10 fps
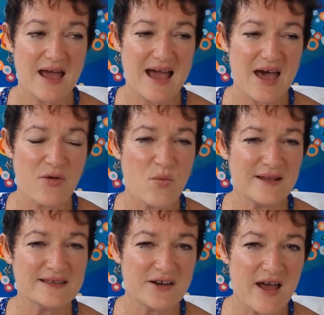are the
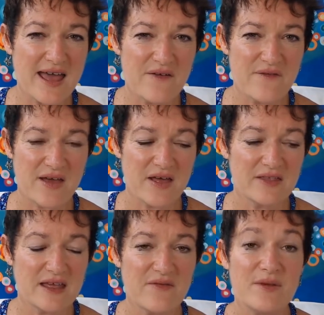ones that I have found
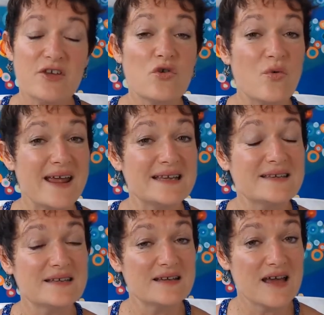that give me the
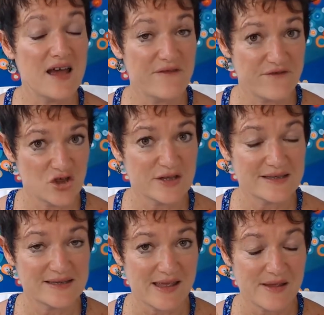greatest
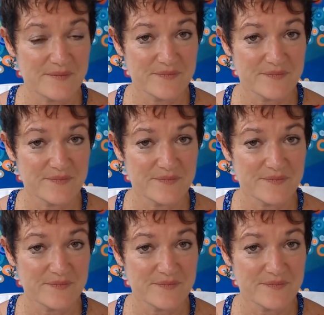efficiency,